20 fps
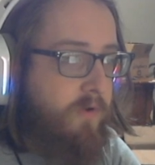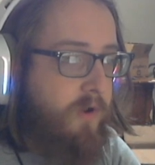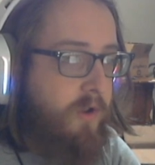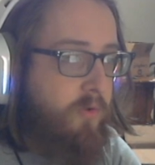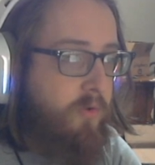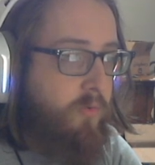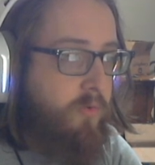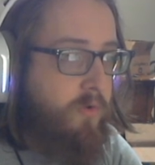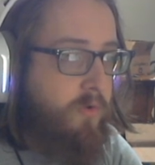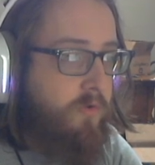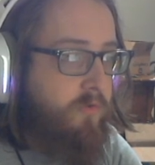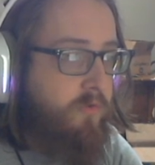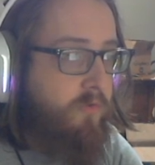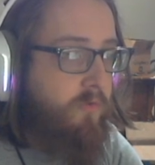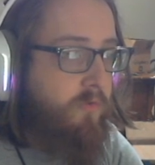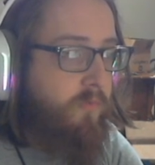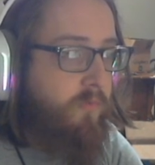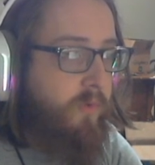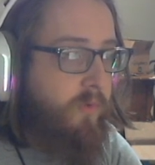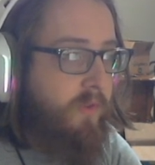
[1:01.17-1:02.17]
in order to
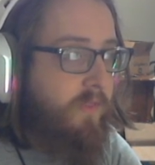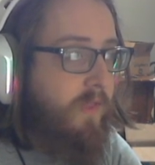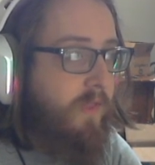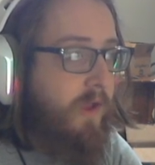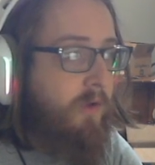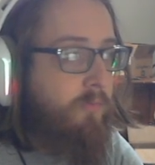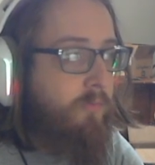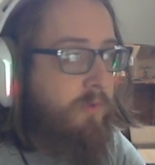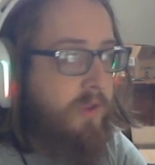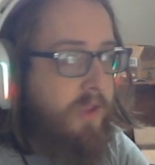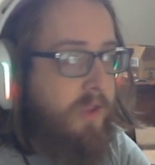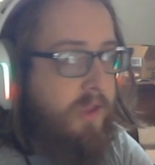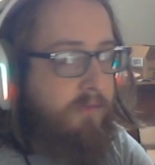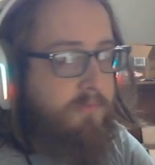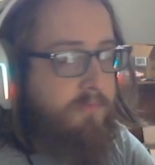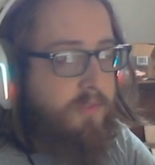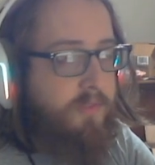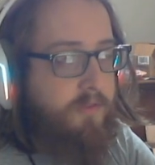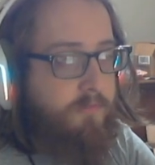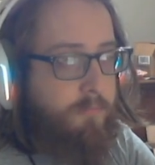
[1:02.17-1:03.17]
avoid that, we
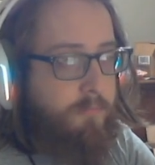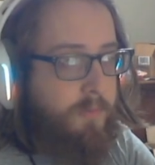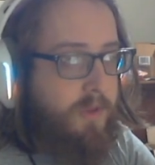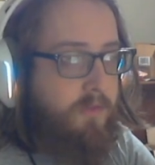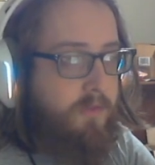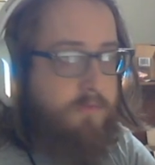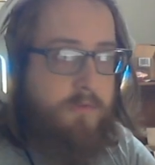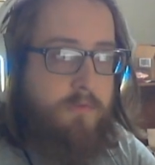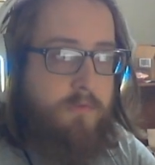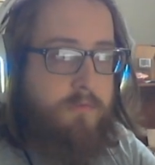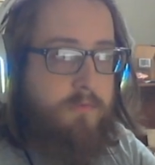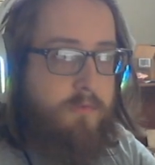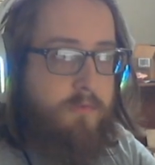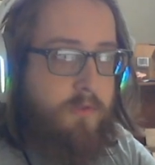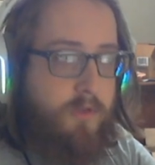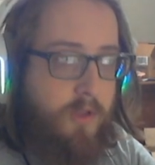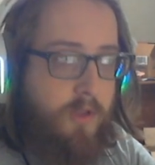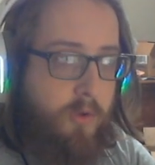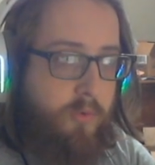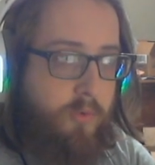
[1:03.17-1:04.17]
gave these pieces
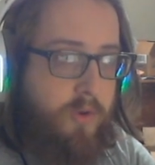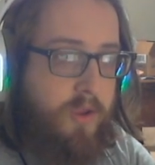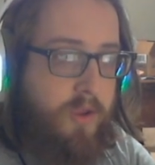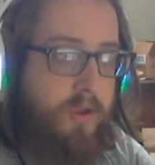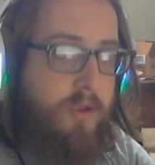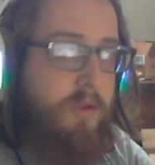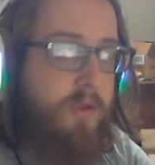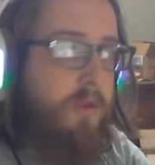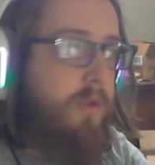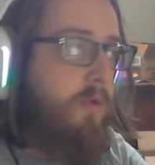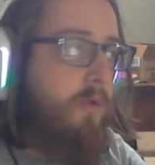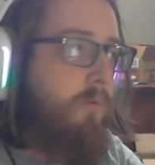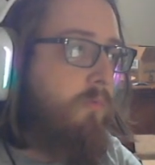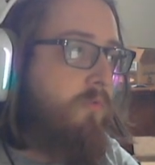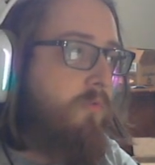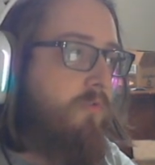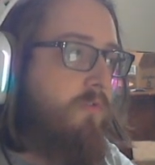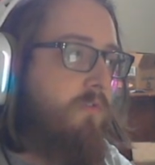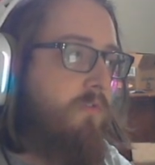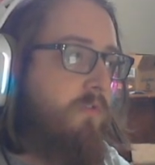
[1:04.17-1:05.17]
loading,
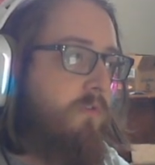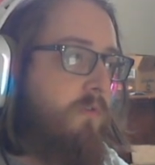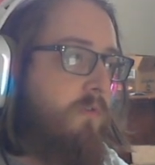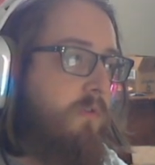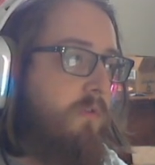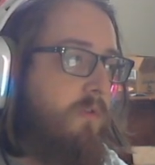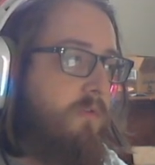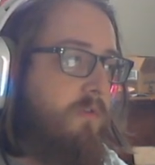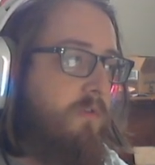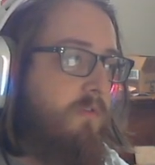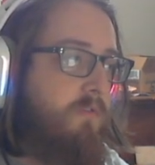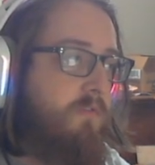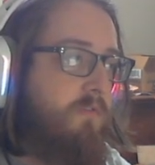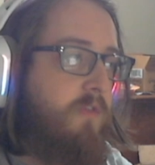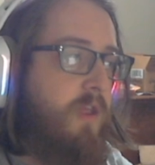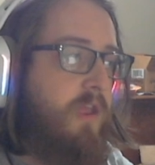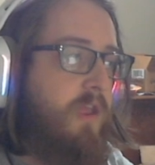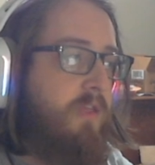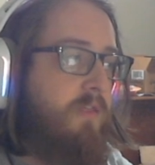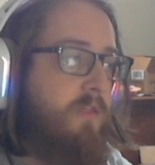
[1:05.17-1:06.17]
which is to
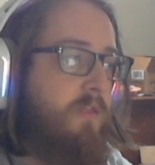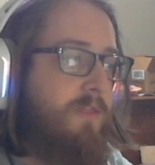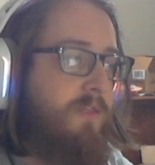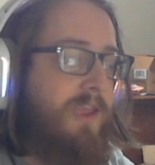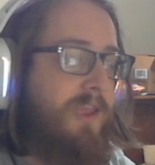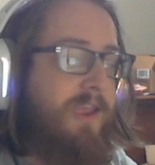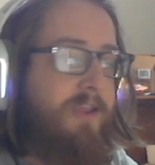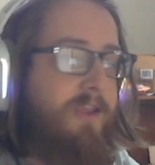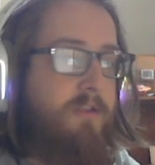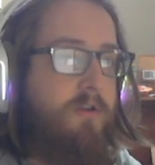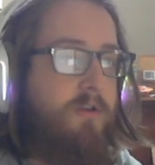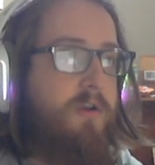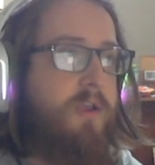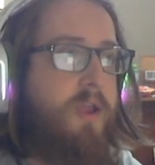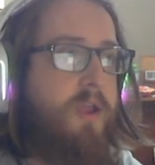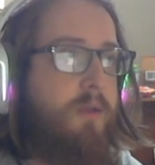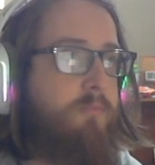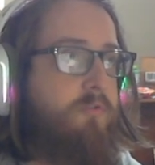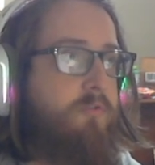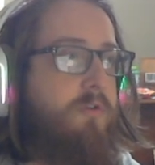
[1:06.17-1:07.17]
say that they cannot
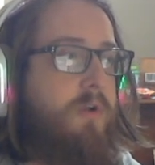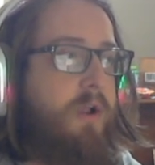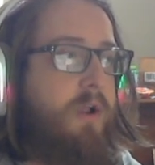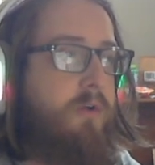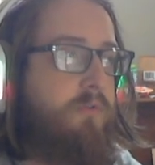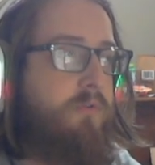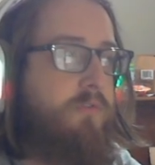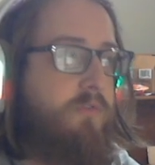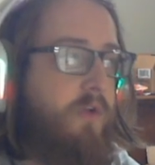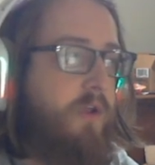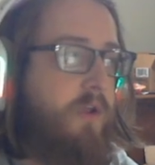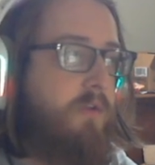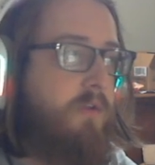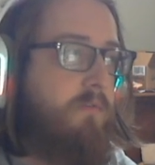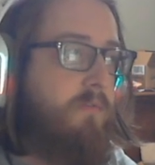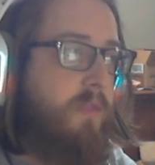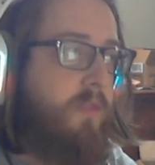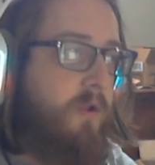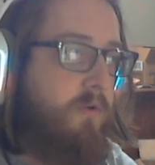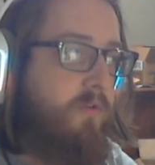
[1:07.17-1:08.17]
capture outside
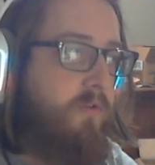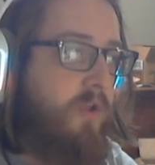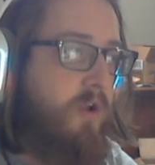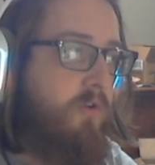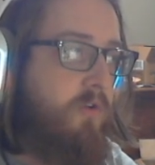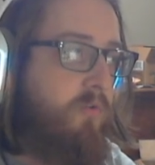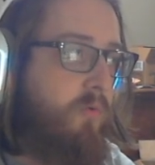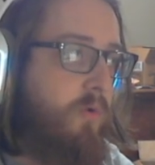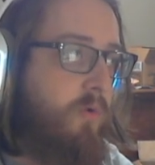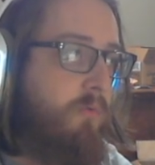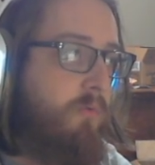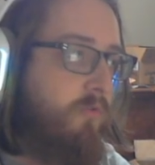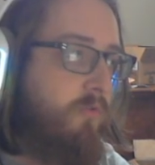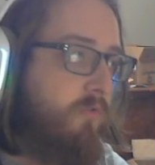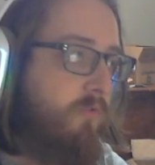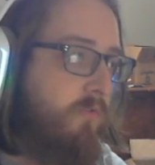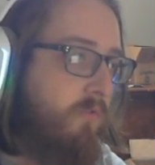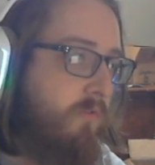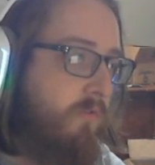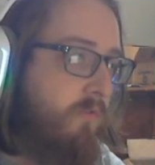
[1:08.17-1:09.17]
of their territory, which
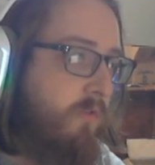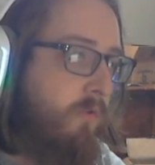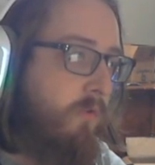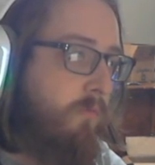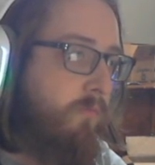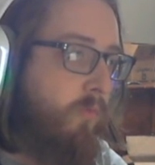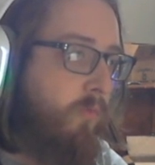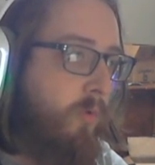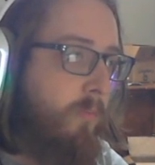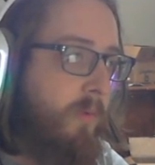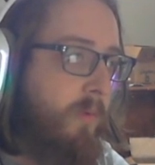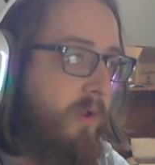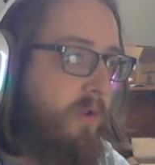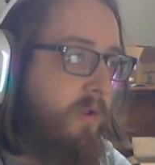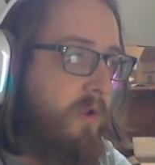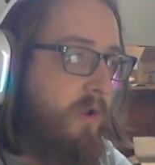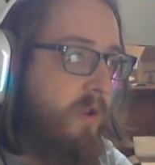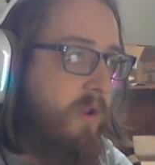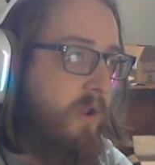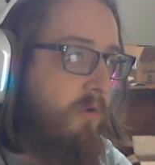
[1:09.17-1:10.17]
is this little
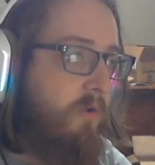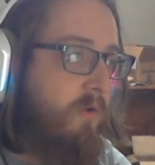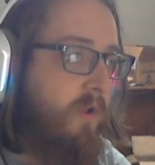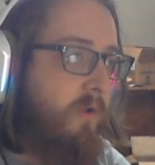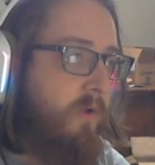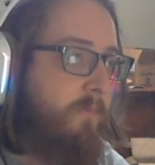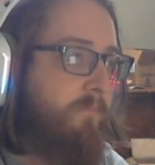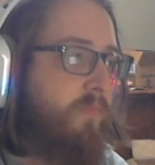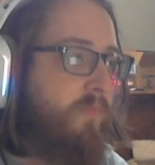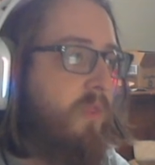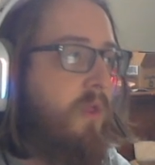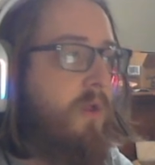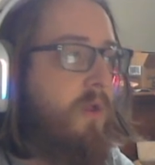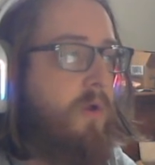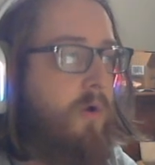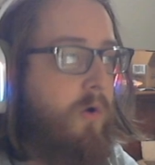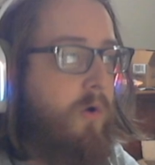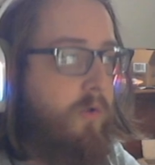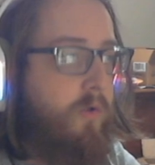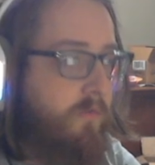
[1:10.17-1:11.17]
4x9 area,
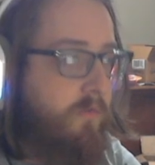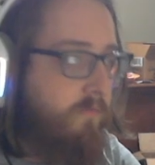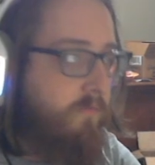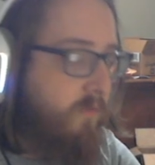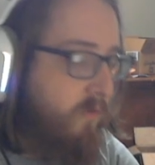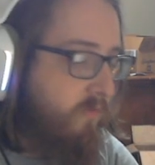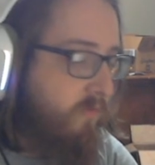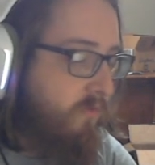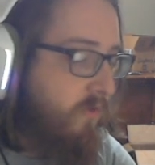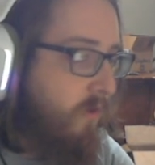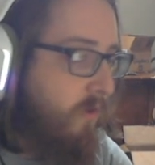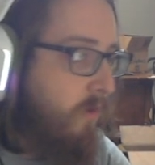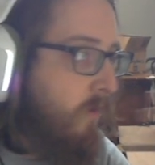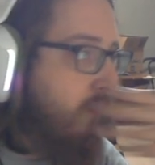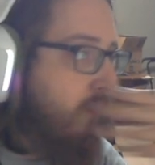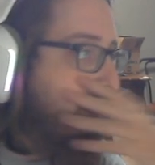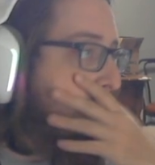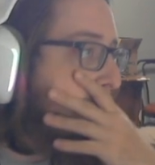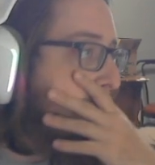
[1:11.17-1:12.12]
on the first turn.